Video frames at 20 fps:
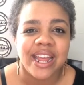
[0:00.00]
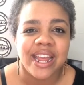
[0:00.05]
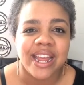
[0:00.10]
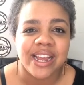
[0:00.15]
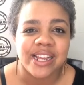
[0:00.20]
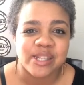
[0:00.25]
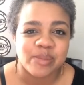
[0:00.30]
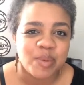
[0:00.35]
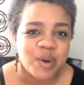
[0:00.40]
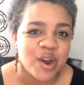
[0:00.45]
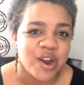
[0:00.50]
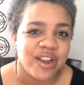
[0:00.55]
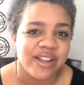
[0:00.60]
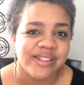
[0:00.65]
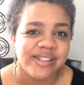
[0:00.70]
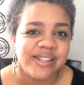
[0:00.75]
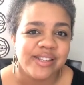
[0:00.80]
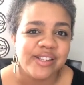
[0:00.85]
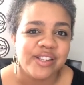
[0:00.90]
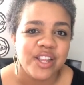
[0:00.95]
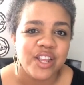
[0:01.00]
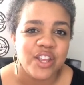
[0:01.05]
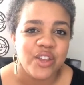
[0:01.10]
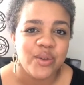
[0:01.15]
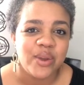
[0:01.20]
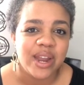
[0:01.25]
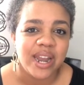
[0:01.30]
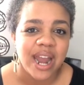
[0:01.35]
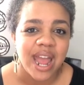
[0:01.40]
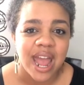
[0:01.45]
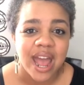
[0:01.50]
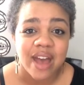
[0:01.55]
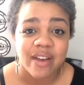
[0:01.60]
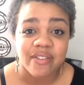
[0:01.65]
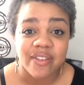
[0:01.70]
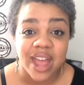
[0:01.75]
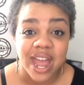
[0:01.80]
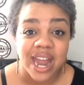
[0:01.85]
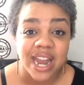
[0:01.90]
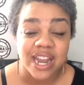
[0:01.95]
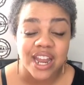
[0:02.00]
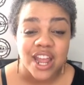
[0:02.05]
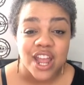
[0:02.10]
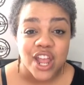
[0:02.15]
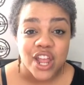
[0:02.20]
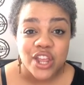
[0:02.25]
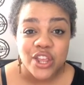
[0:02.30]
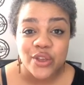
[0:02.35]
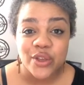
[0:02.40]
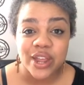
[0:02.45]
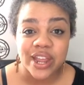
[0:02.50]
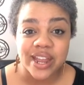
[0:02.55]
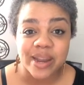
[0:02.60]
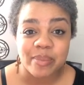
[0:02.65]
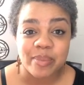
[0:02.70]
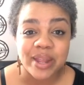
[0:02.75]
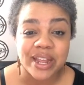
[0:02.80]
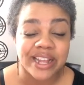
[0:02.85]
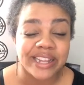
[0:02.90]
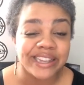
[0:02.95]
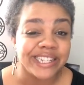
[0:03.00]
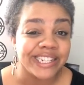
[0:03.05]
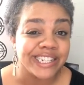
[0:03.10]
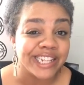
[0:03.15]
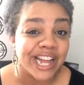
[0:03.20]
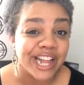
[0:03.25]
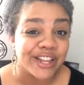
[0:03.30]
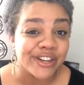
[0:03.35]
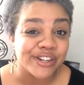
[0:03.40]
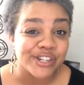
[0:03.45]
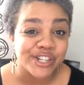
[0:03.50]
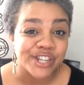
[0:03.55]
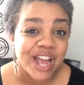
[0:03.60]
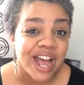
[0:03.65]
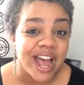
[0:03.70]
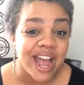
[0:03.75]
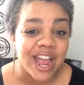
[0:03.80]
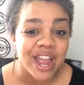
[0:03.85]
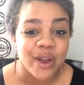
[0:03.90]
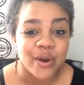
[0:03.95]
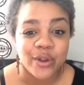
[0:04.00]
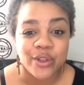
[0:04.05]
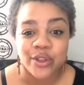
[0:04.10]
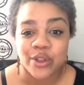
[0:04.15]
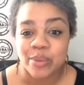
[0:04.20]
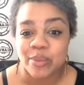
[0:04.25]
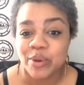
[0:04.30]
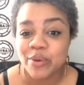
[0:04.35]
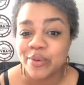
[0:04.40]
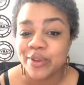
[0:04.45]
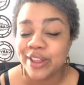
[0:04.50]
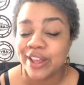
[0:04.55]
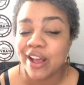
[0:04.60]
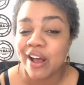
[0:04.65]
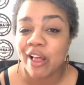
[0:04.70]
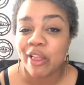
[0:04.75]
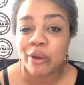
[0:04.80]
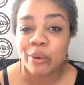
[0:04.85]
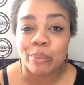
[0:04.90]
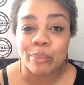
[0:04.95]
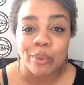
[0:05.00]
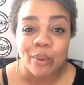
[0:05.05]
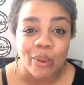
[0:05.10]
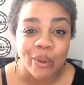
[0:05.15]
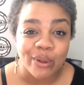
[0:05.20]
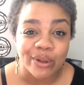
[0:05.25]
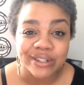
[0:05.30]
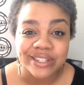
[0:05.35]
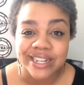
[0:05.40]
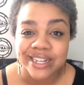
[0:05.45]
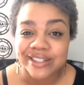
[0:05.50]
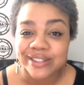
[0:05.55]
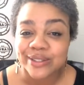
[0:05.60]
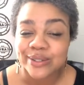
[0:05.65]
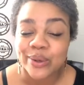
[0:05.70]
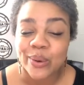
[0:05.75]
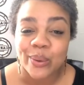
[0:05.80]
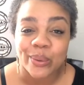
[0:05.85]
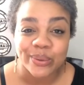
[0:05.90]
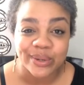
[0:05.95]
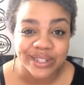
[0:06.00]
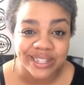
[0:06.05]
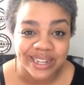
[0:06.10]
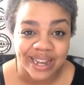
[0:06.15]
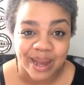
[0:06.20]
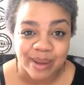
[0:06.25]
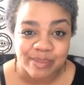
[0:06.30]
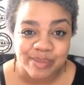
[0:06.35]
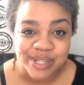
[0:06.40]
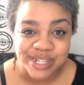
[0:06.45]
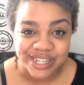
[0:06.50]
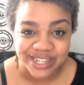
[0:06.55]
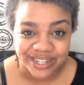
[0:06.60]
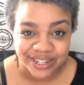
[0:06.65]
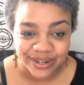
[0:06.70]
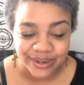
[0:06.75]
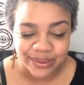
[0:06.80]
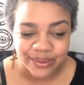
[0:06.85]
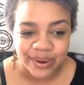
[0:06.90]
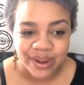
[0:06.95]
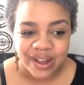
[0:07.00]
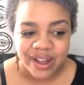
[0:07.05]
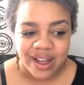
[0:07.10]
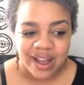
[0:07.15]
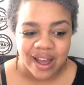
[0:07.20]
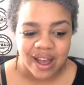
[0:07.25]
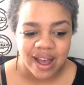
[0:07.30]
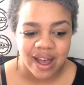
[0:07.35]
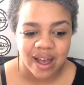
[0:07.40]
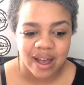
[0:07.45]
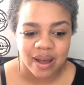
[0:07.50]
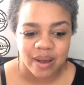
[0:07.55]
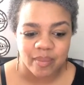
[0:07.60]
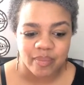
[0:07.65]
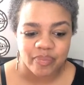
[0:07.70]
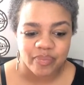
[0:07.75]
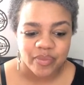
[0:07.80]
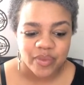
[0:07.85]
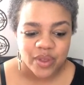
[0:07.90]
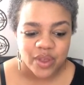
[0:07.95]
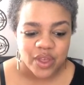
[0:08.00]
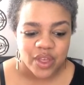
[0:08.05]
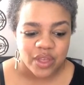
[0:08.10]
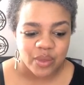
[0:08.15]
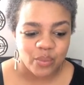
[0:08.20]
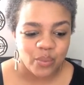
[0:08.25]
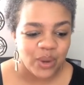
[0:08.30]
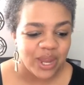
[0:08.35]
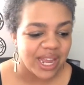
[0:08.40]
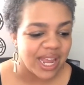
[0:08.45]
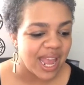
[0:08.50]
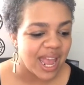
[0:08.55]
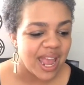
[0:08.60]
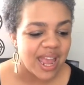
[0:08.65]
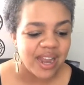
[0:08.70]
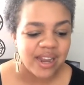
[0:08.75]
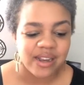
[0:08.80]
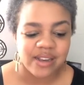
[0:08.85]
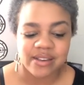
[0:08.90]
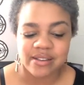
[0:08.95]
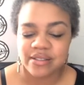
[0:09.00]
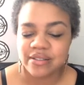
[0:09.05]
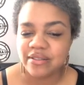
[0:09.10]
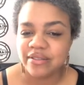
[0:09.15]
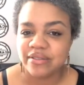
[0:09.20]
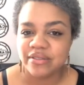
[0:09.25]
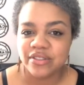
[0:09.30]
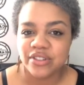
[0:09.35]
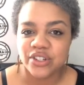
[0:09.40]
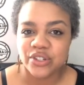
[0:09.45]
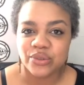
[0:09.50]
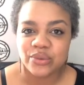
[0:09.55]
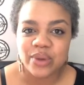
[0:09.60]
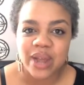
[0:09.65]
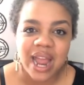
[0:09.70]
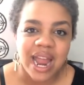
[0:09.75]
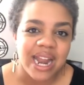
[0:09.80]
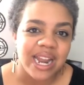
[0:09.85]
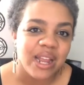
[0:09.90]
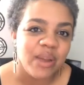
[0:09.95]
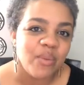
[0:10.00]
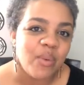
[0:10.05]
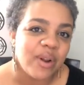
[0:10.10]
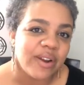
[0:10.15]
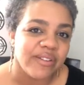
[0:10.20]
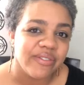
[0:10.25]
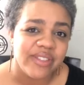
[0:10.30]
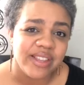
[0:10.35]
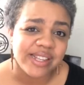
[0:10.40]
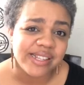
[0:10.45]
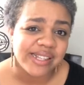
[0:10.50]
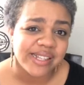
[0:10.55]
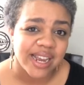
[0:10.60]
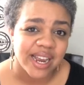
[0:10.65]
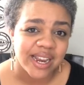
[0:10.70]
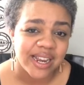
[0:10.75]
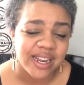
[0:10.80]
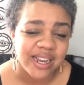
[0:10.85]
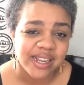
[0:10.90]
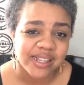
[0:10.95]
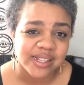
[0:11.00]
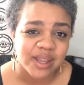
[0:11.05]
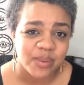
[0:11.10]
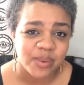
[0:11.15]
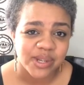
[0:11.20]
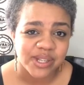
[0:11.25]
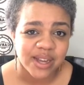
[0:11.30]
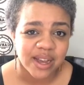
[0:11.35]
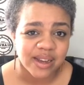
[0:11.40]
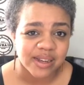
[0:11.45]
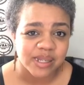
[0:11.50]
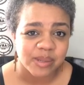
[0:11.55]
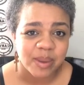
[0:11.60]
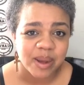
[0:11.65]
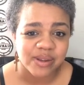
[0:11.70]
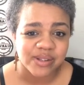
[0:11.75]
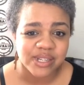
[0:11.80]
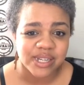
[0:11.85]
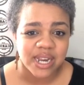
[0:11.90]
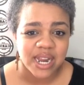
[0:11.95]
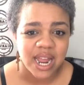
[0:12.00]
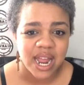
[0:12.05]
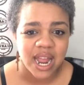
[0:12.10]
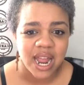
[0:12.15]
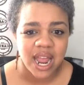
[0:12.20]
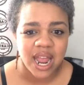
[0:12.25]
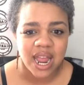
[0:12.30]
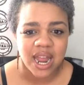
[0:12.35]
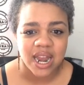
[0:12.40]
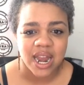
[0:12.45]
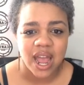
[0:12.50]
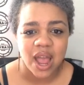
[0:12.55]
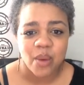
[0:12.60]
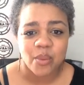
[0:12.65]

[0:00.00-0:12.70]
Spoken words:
experiences that you can have, and you can be a little color shy or you can be really color bold. It's totally up to you. We can do any one of these techniques that we talked about today, and